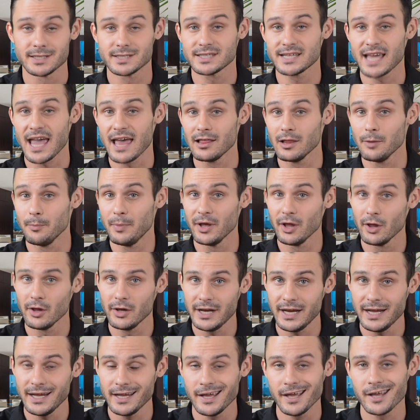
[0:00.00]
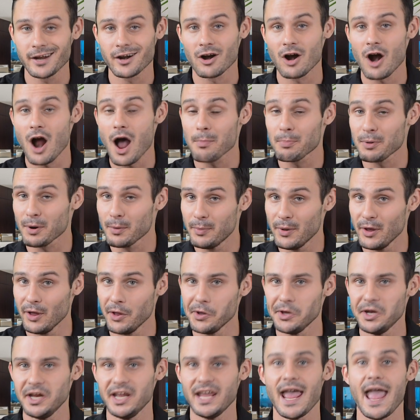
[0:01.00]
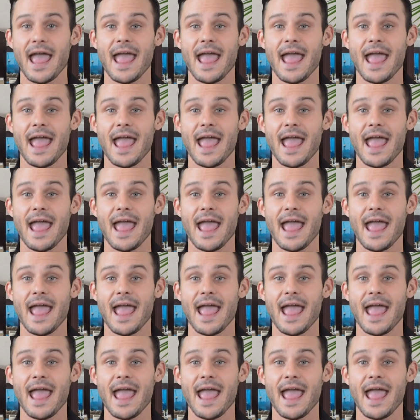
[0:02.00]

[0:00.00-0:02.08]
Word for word: scalability, interoperability,